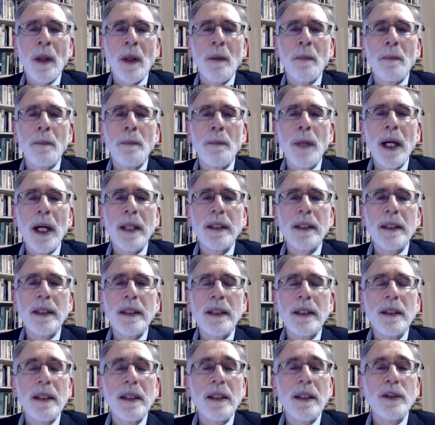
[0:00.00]
But
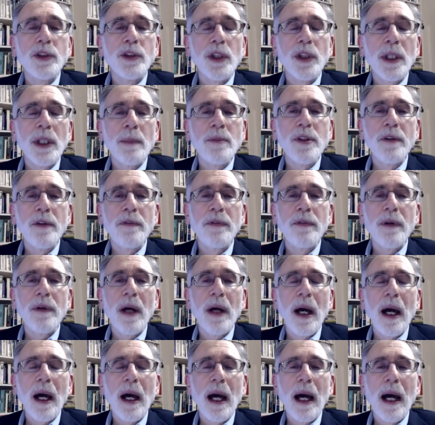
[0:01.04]
in, in terms of
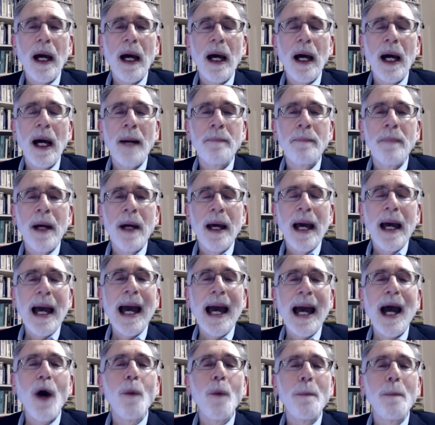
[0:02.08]
um,
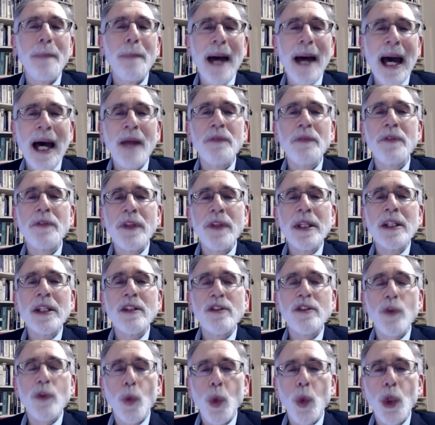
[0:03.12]
how bad
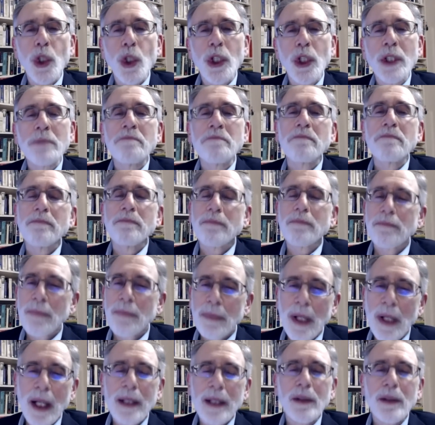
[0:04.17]
things were,
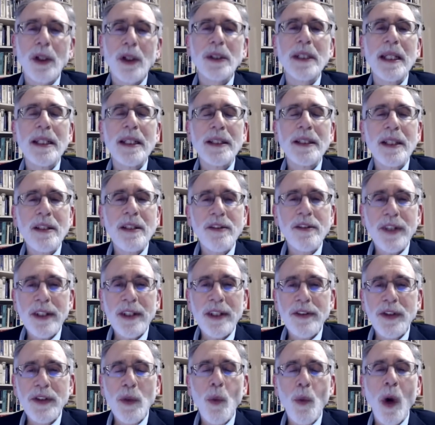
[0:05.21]
I'd look to
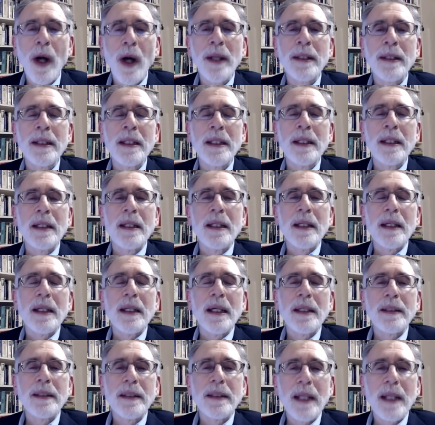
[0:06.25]
1861
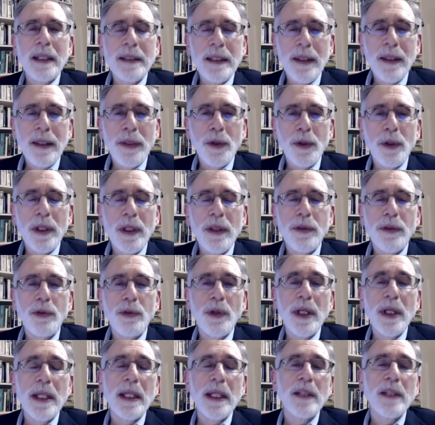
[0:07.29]
and to
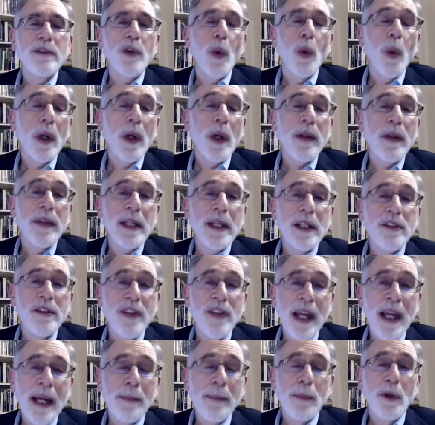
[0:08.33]
1933. And so, what are the
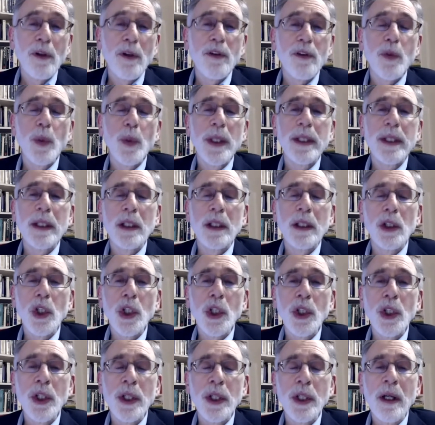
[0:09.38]
examples we can
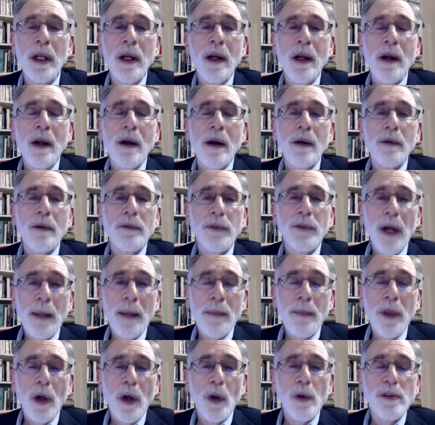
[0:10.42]
learn
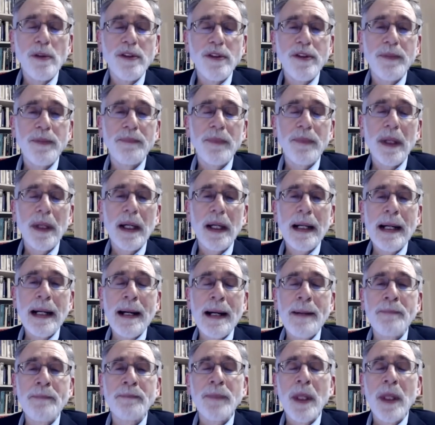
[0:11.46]
from those? Um,